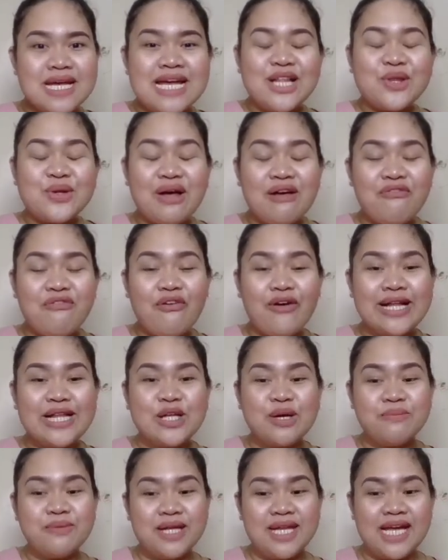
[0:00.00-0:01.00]
to avoid
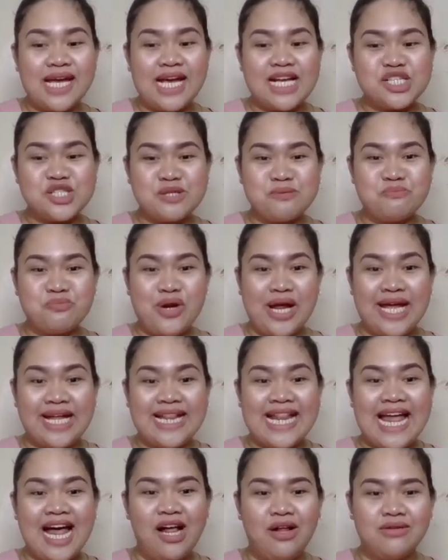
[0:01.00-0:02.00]
communication
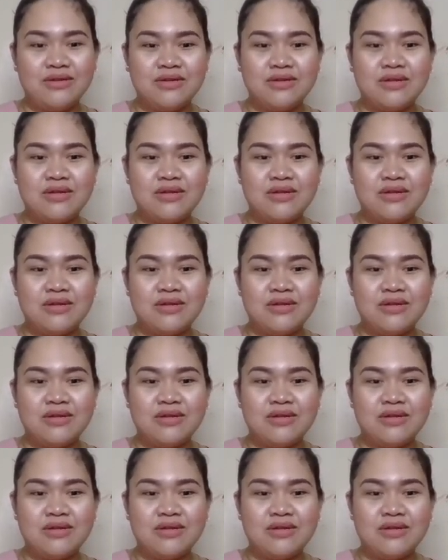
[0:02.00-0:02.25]
breakdown.